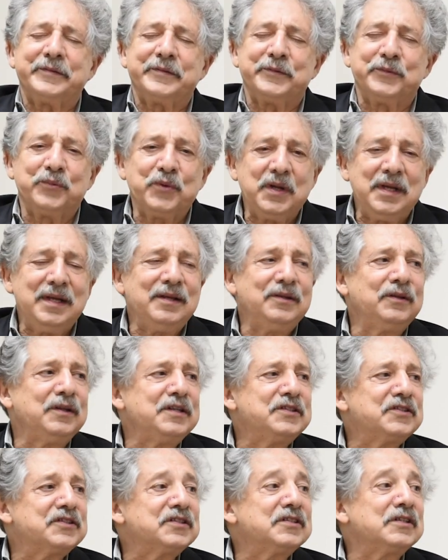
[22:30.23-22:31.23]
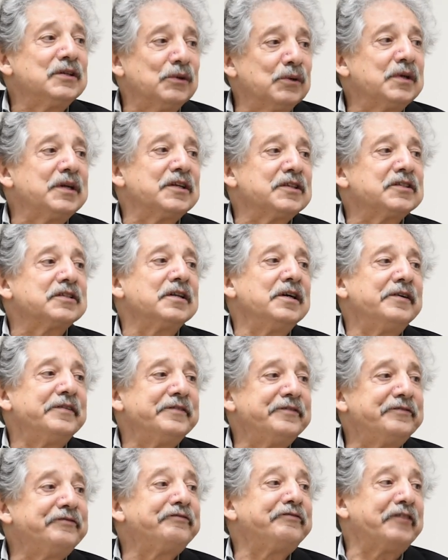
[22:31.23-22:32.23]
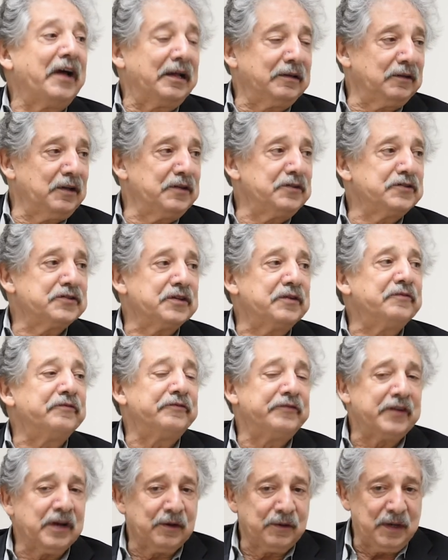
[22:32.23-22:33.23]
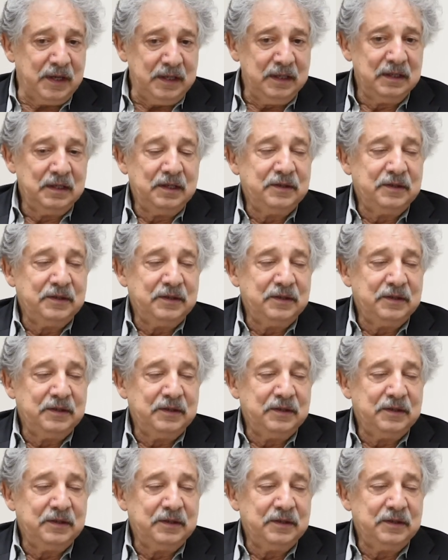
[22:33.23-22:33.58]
really serious felons and very